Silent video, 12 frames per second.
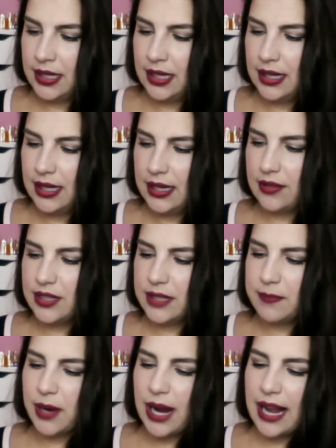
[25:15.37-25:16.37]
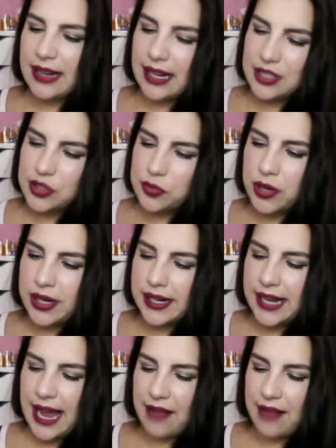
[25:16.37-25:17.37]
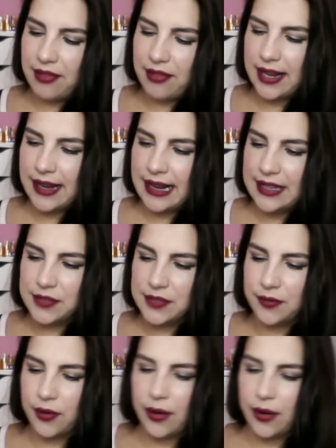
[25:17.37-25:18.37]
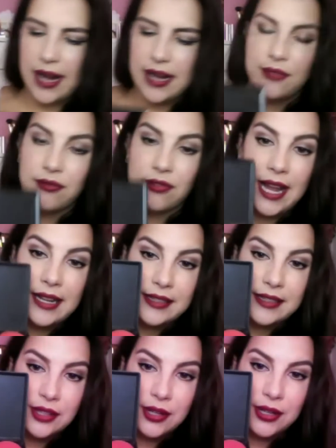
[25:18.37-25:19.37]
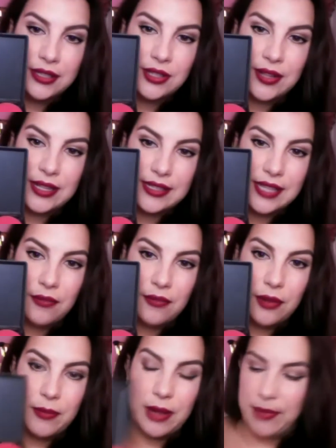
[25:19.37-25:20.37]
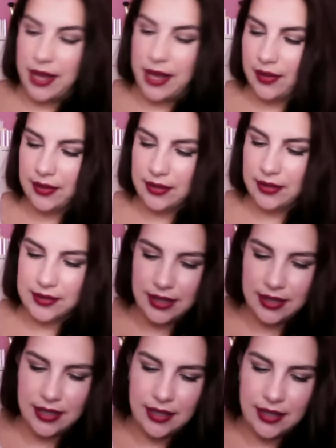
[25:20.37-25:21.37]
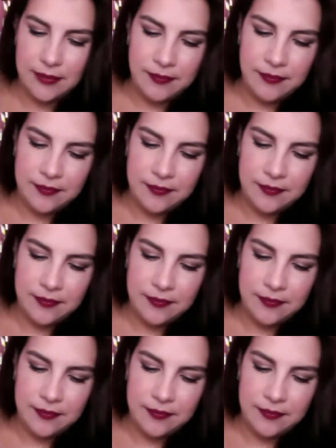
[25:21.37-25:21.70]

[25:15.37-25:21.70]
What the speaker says: Another deeper, I just wanted to have like a nice variety of light and dark, so that's kind of what my palette looks like here.